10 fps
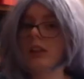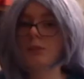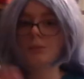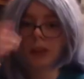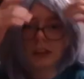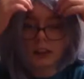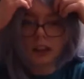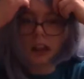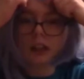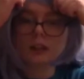
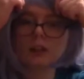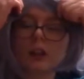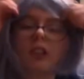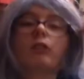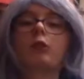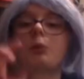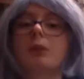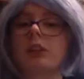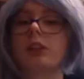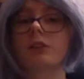basic outline for
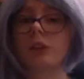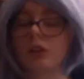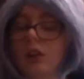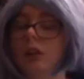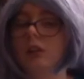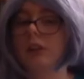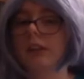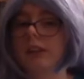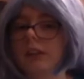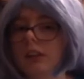specific
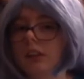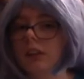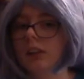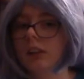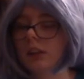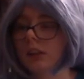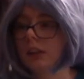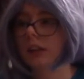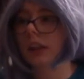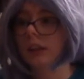genres.
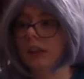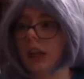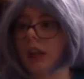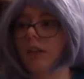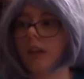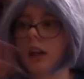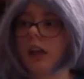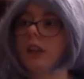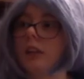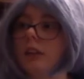That's how
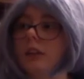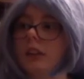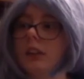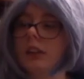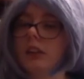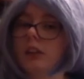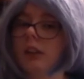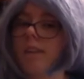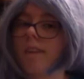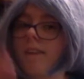I do it.
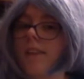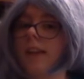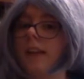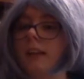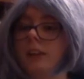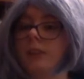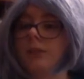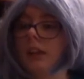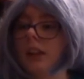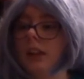And this
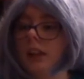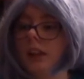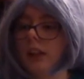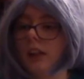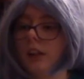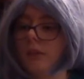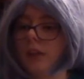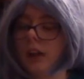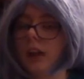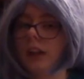way, if
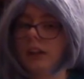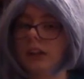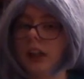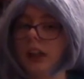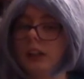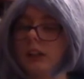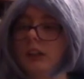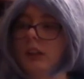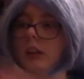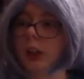I
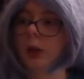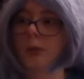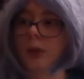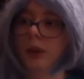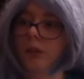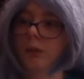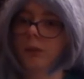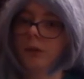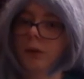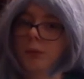decide to take a break
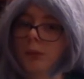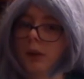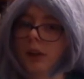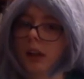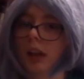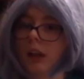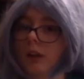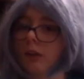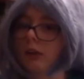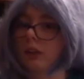from one book, I can
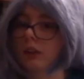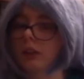go into